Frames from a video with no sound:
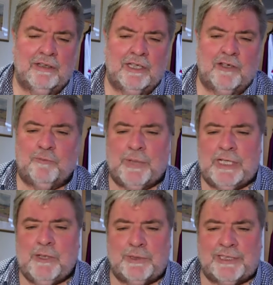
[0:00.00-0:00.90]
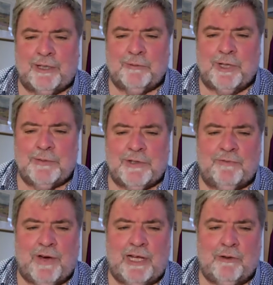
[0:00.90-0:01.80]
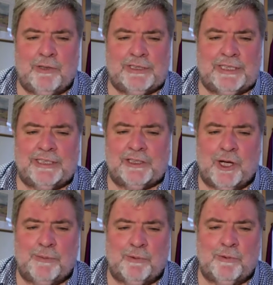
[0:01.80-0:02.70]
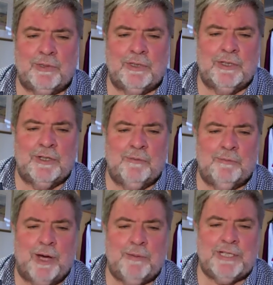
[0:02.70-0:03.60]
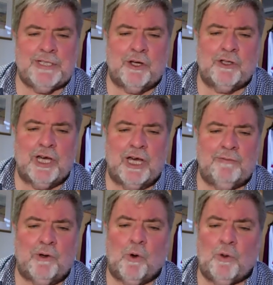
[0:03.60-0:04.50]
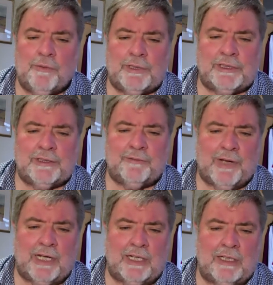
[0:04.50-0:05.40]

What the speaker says: If Peter was sometimes a failure as a disciple, maybe it's okay for all of us to fail